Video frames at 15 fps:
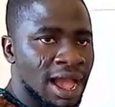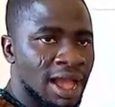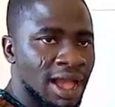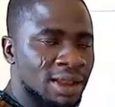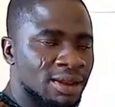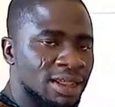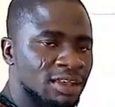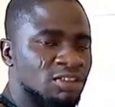
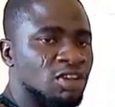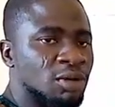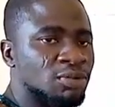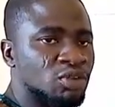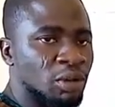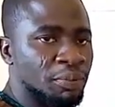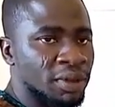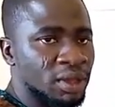Another
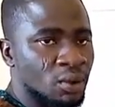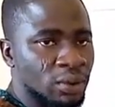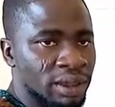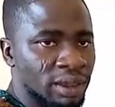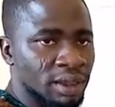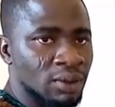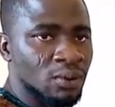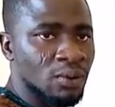
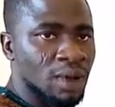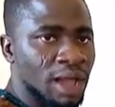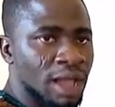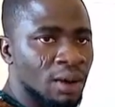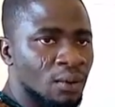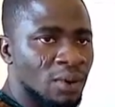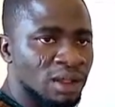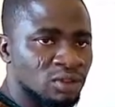subtopic I
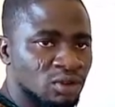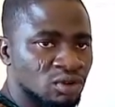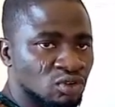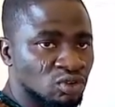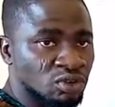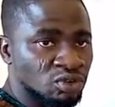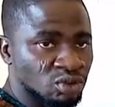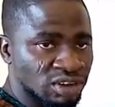want us
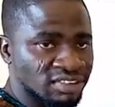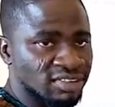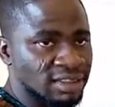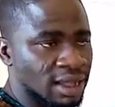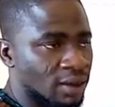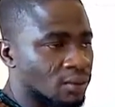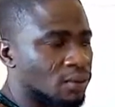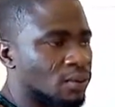to treat
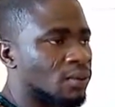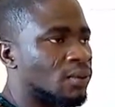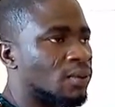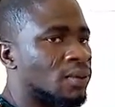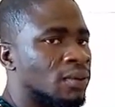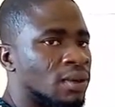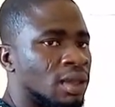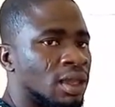now
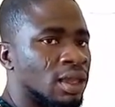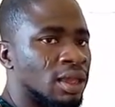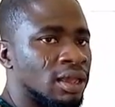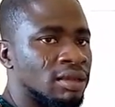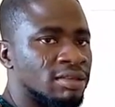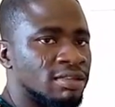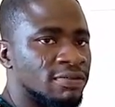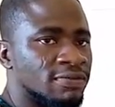
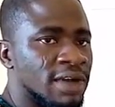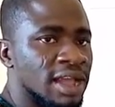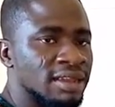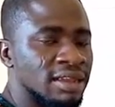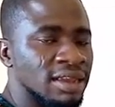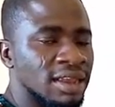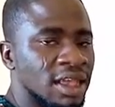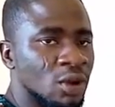is
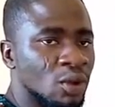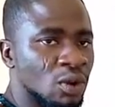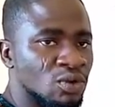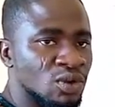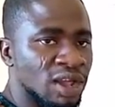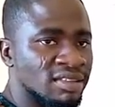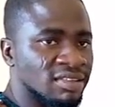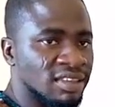finding a
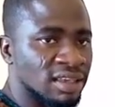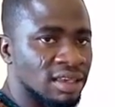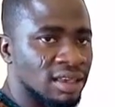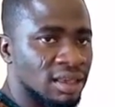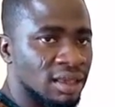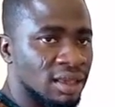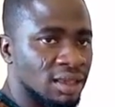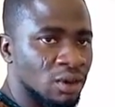
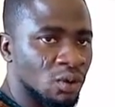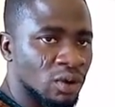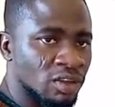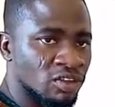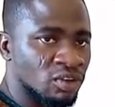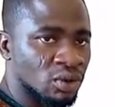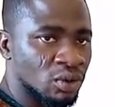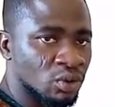quadratic
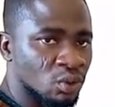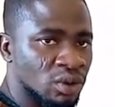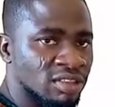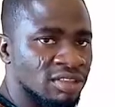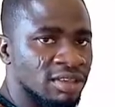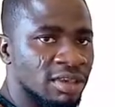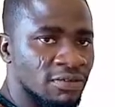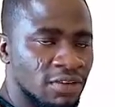equation
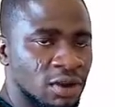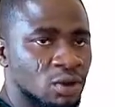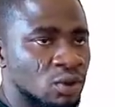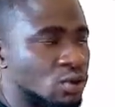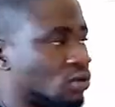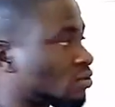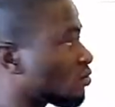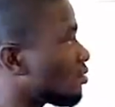with given
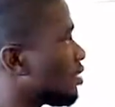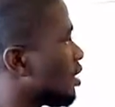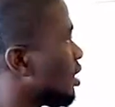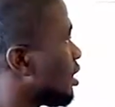roots.